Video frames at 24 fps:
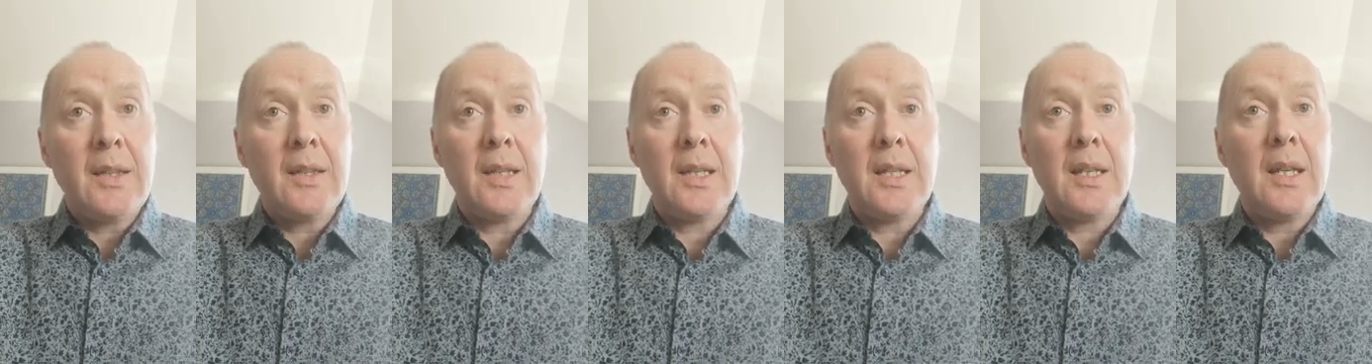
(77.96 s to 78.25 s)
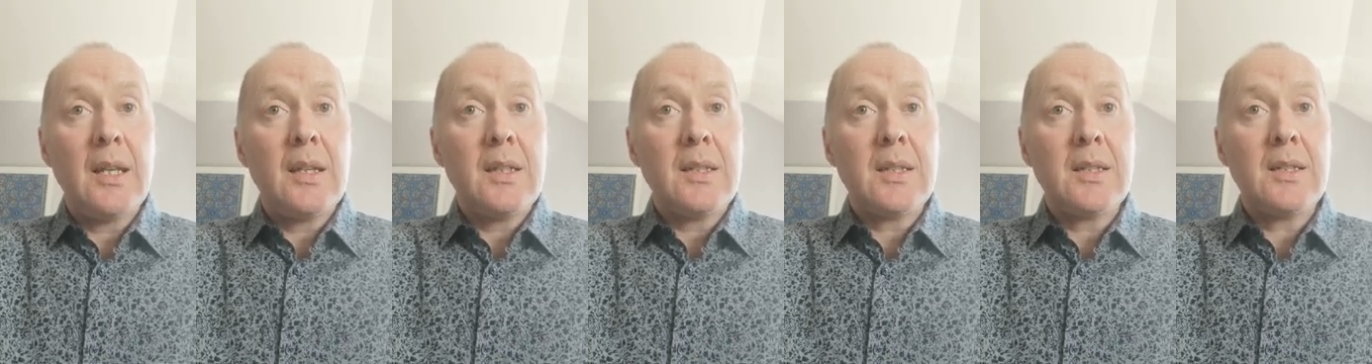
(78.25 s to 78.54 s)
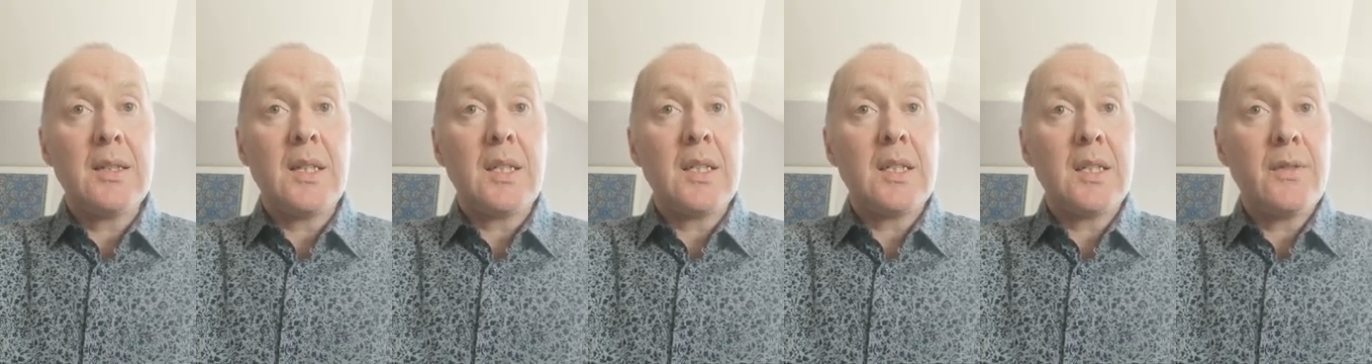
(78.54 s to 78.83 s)
the
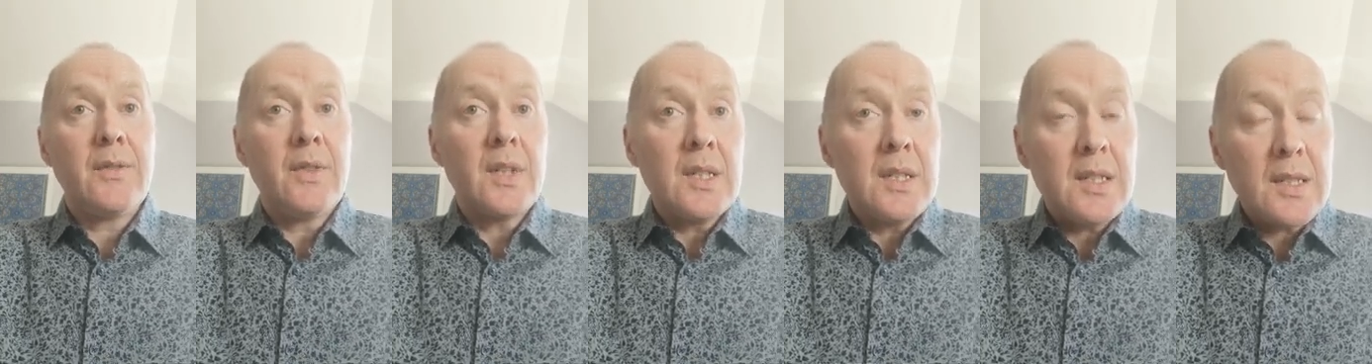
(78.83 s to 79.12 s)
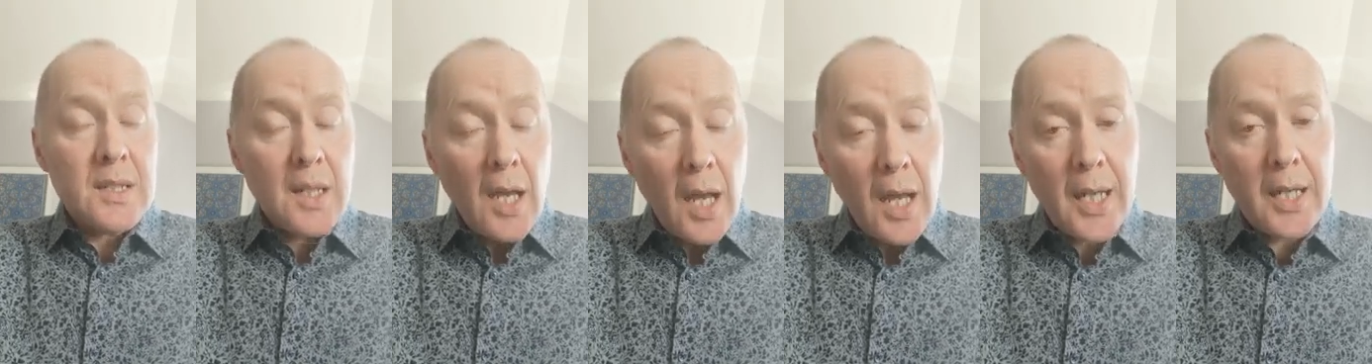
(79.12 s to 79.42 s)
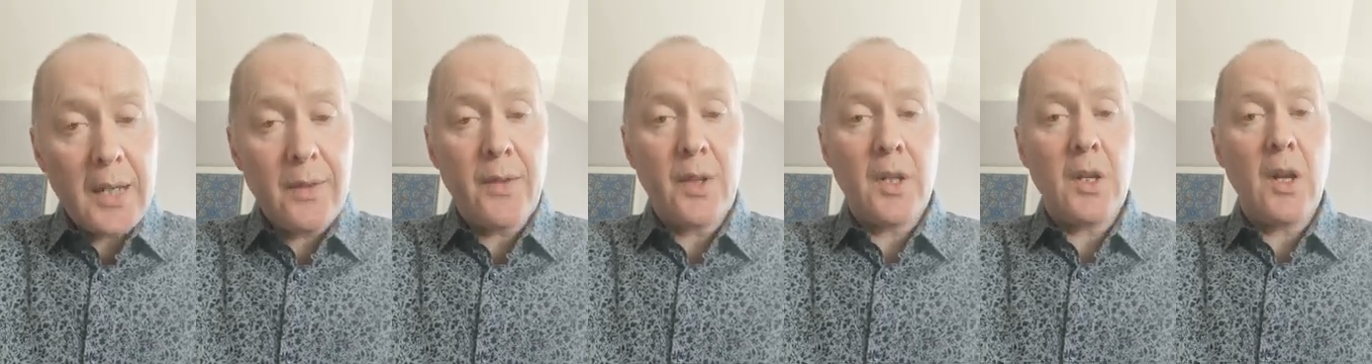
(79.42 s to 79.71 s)
distinctive style
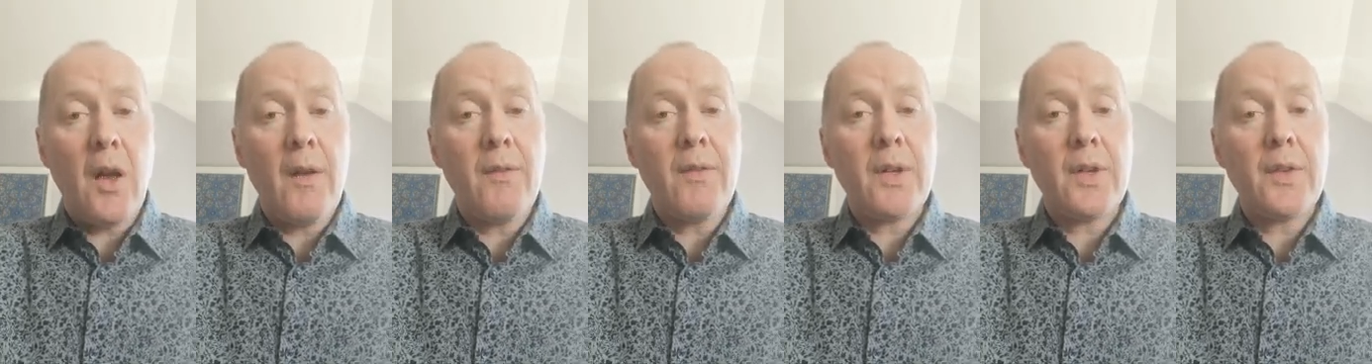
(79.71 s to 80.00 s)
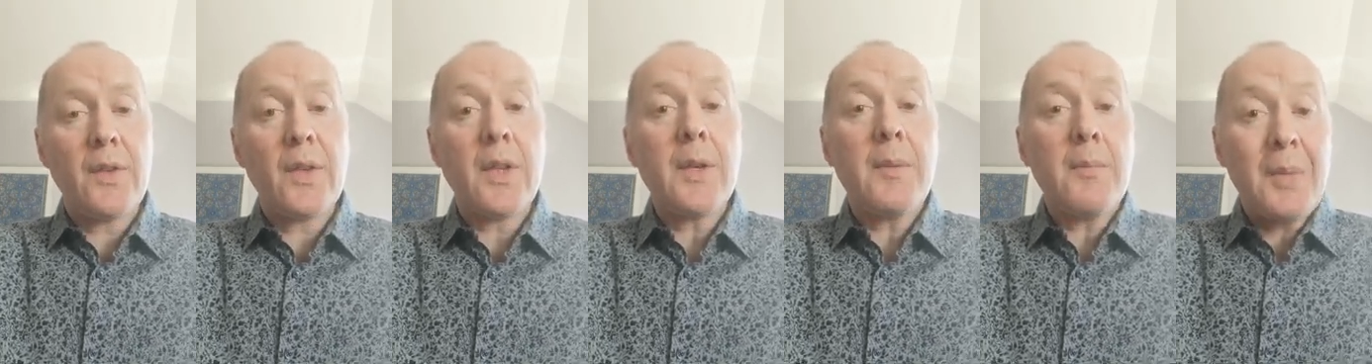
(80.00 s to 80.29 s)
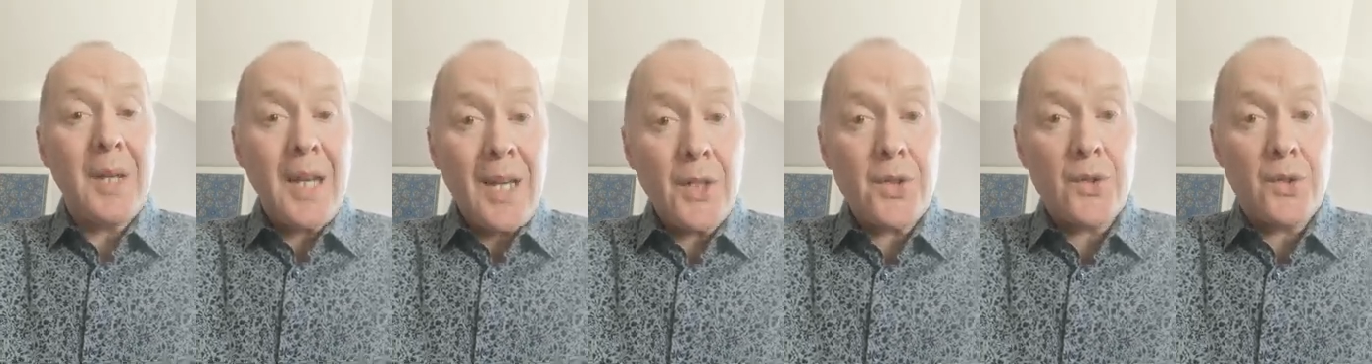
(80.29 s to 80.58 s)
of the novel and the
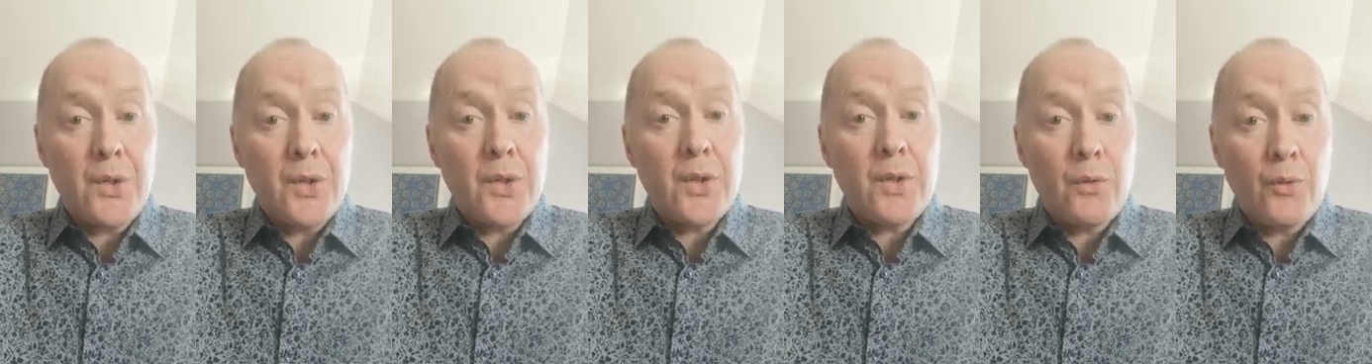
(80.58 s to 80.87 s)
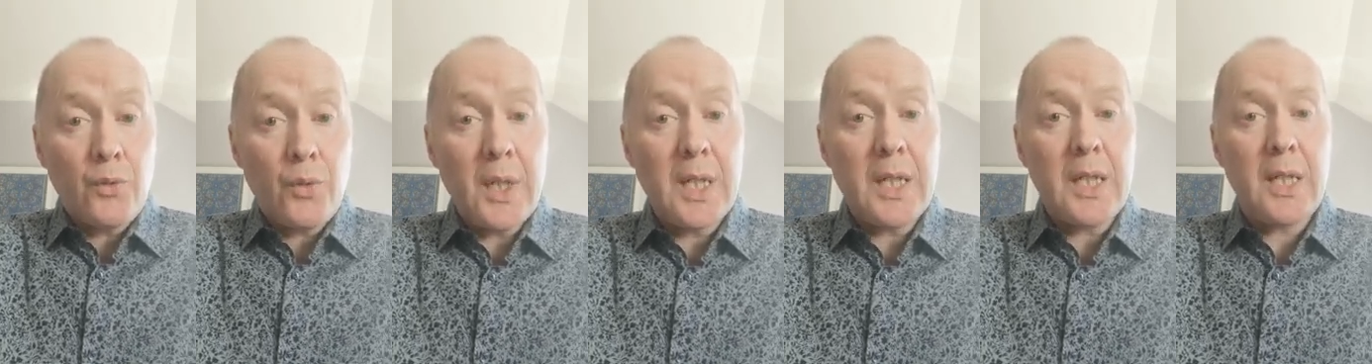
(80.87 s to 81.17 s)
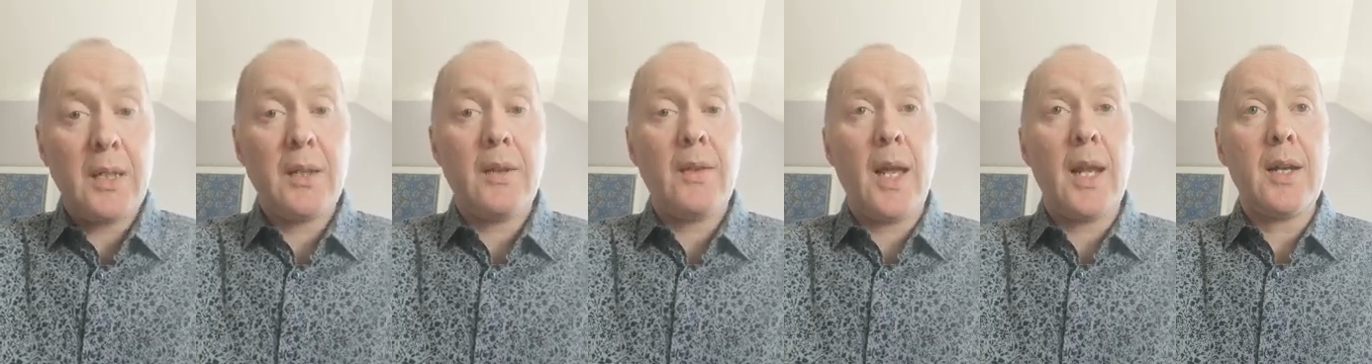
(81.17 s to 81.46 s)
pleasures of
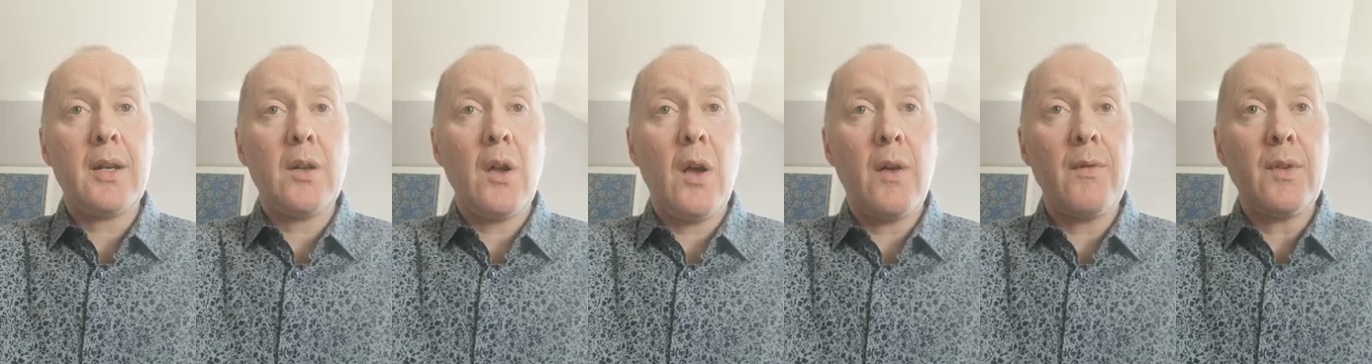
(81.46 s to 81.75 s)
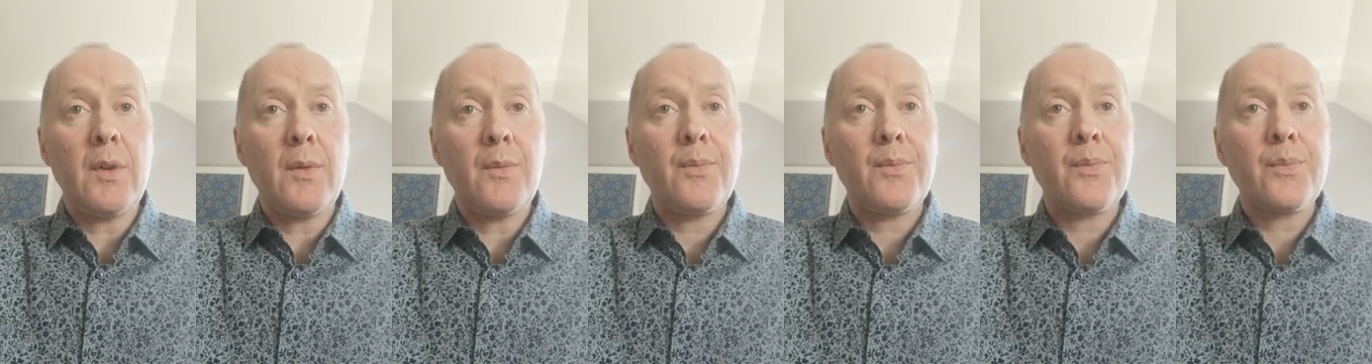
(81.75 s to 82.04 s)
reading that novel.